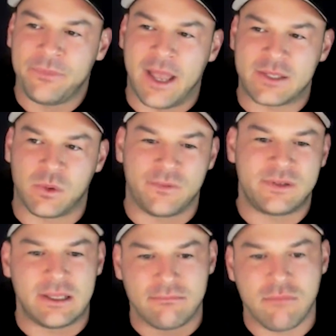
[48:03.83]
That's where I've
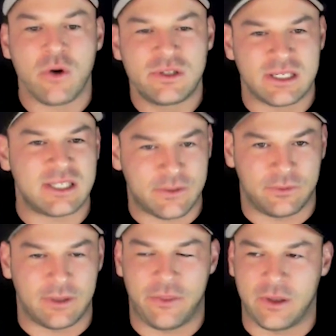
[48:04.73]
seen the most
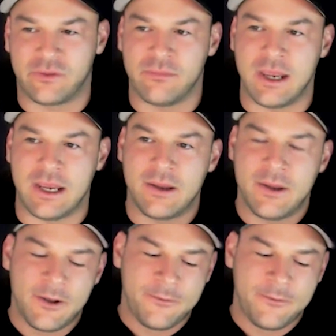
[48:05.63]
successful athletes for me.